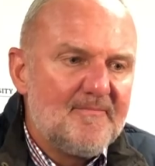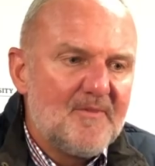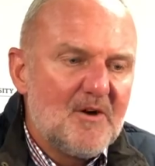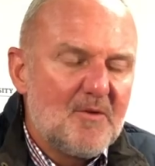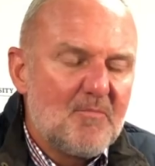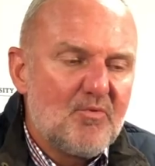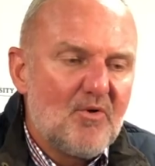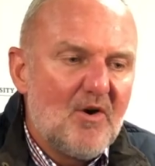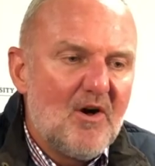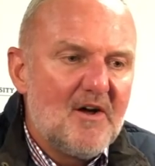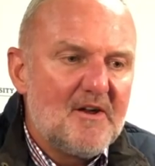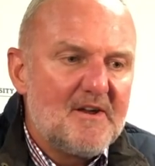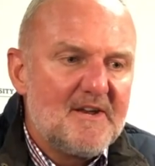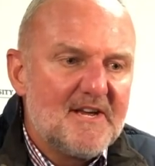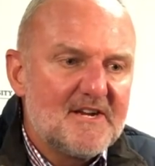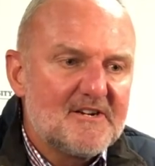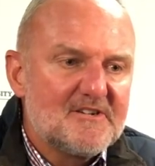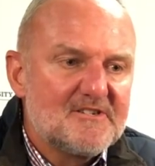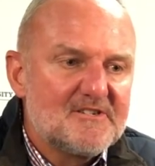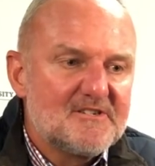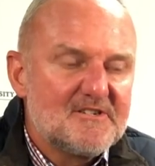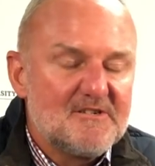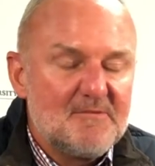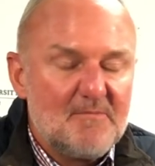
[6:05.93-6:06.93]
abroad
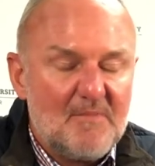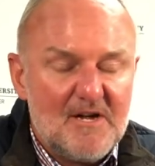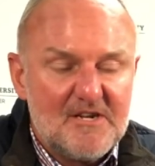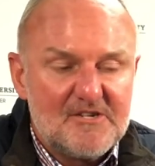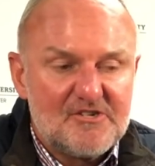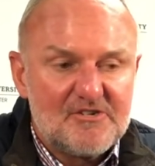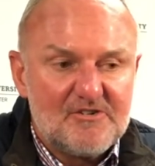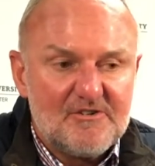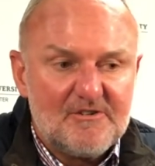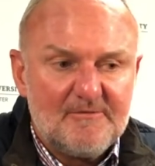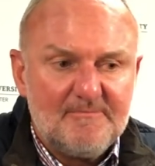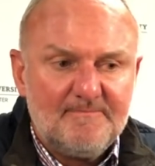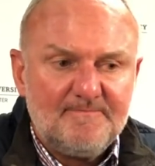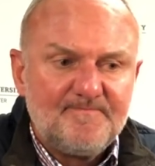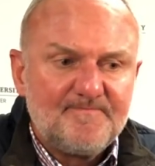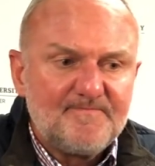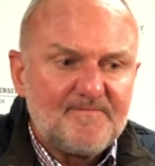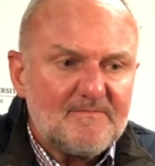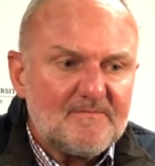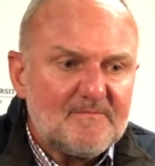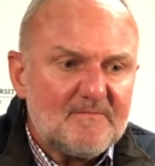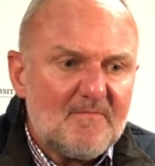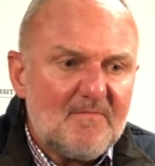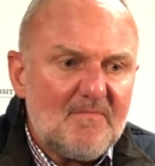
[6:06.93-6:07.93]
next semester,
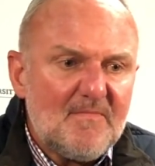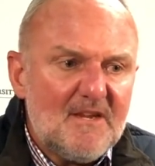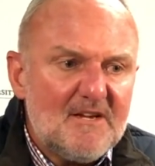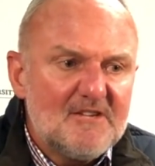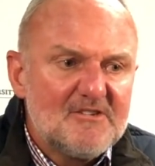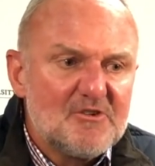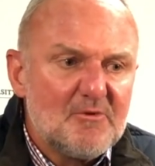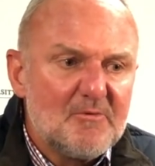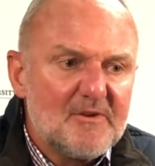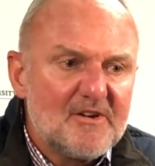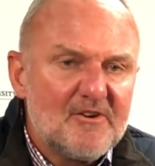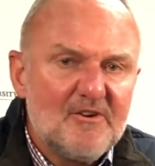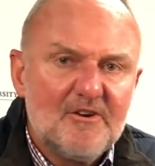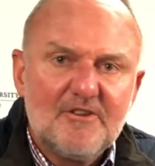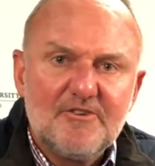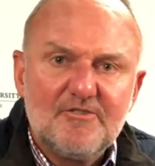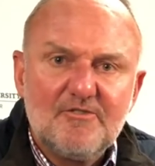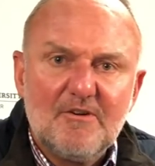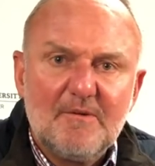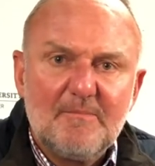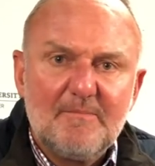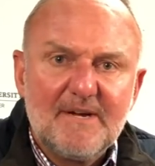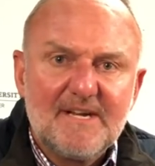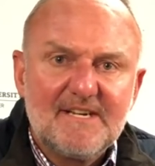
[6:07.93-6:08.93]
so we couldn't
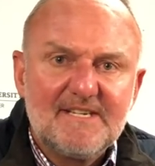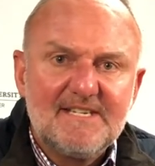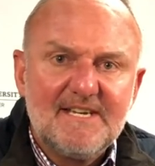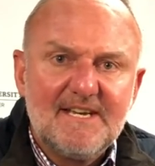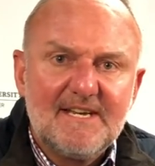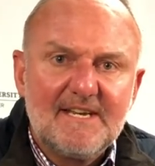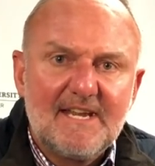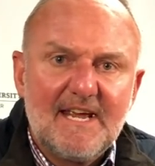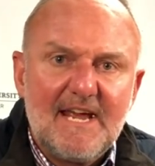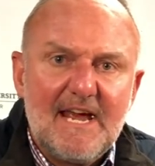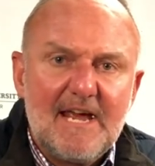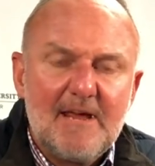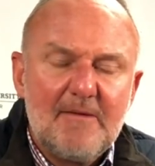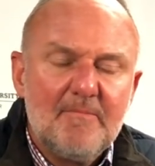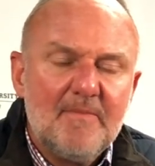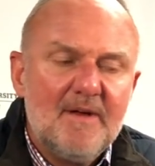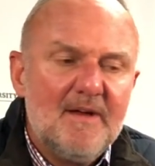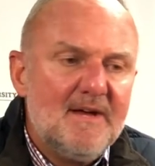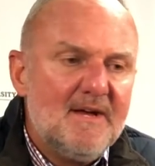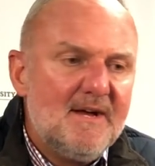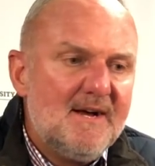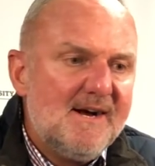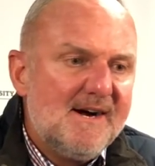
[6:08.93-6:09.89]
do a Big Ten game.